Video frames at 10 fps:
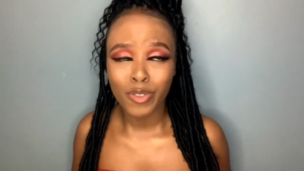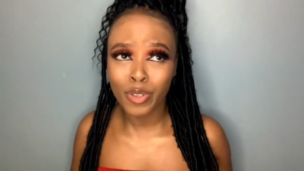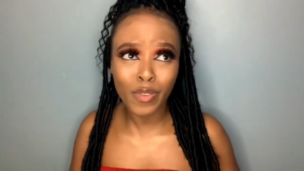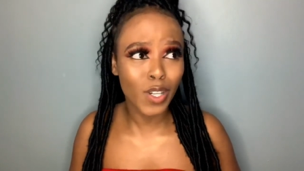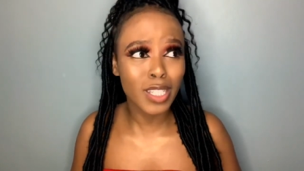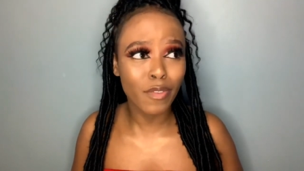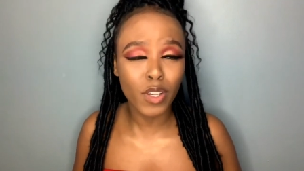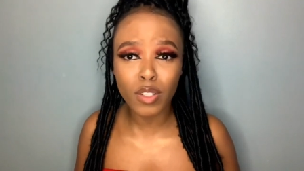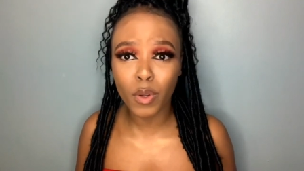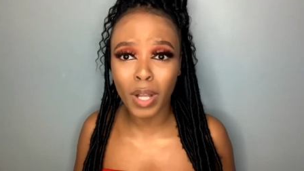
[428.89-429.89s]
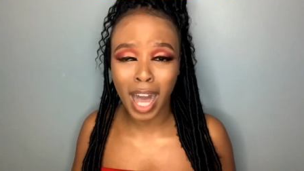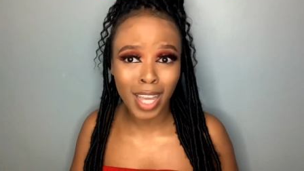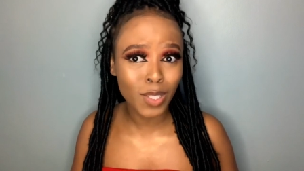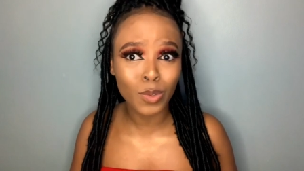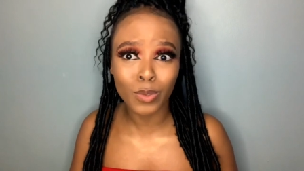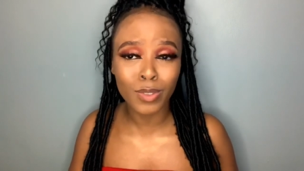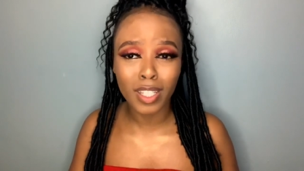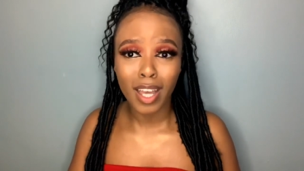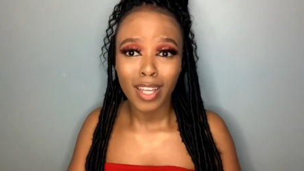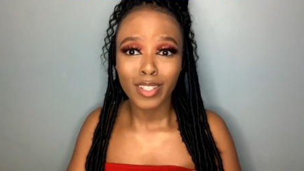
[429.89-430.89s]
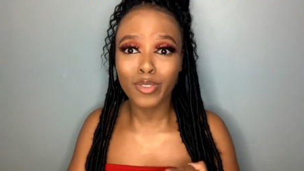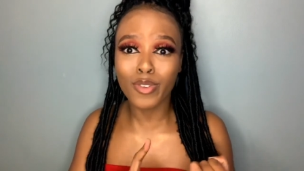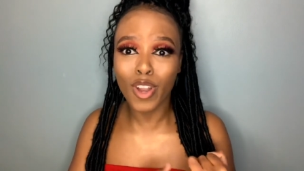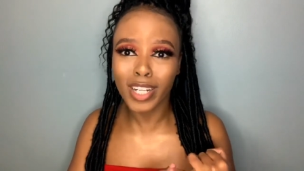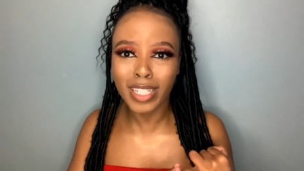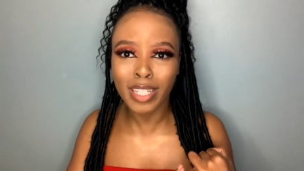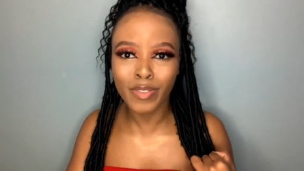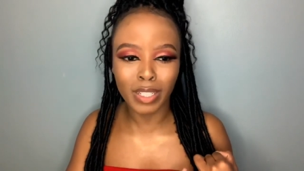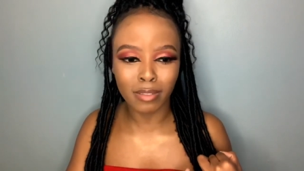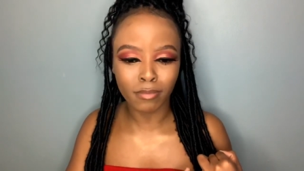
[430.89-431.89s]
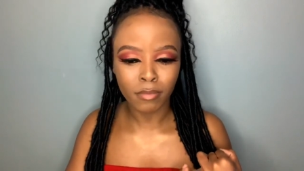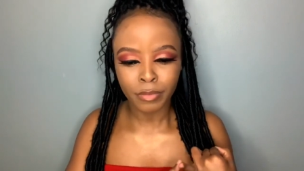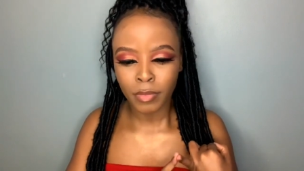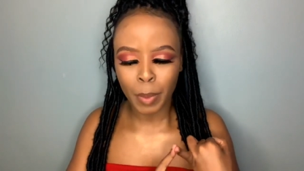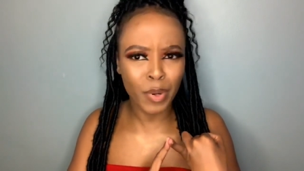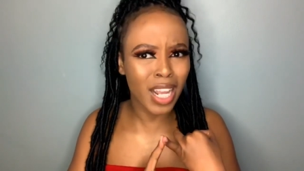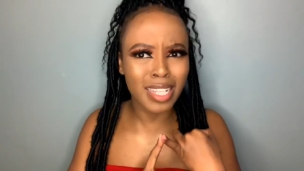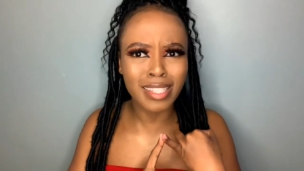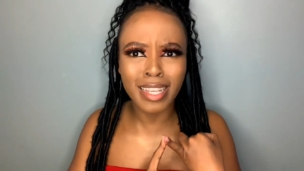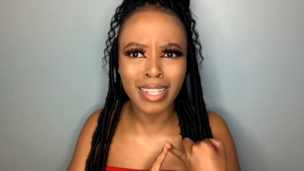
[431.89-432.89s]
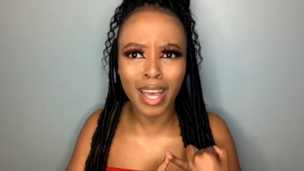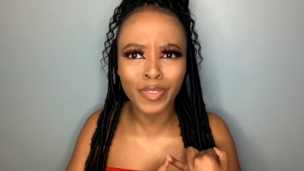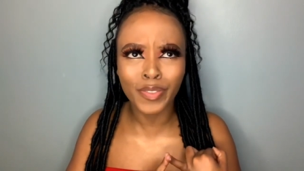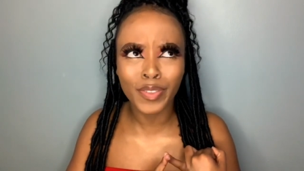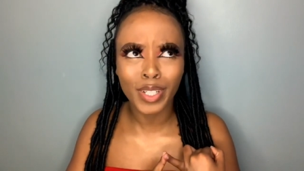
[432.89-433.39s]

university first of all high schools do not even bring us enough